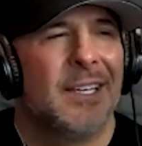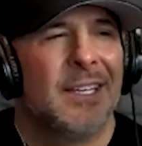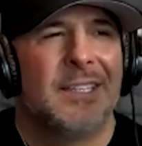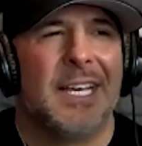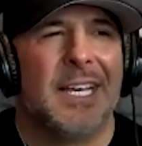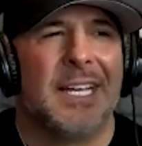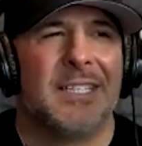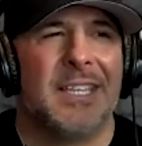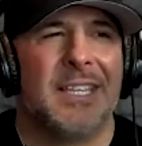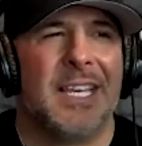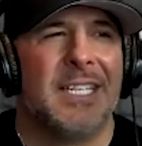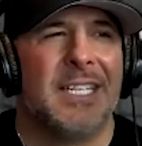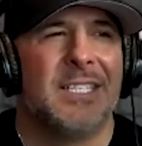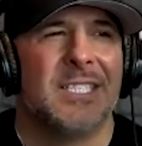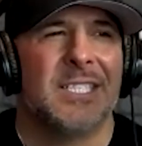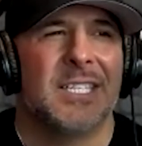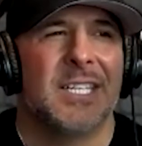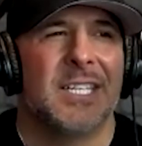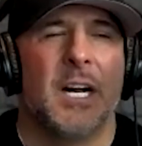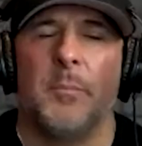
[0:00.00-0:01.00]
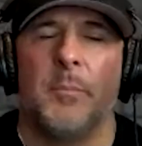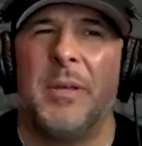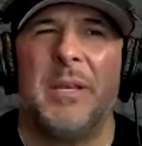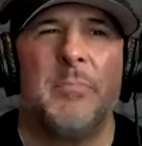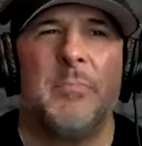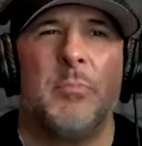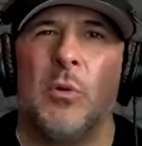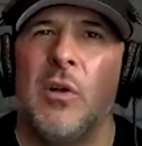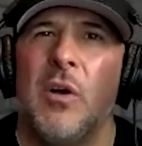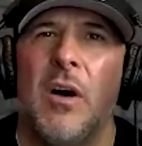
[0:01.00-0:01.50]
they they just cut
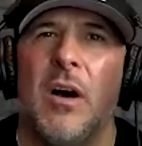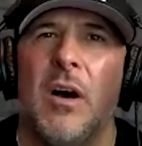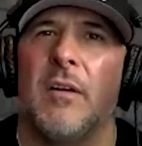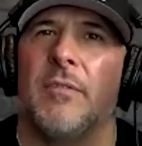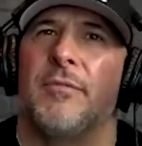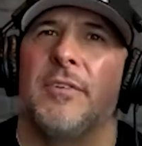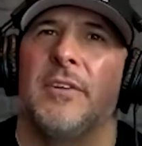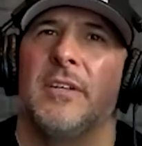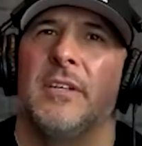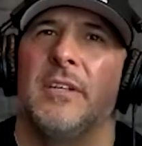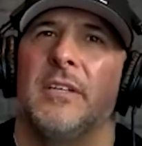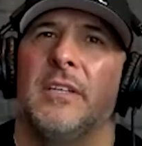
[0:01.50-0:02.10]
people off.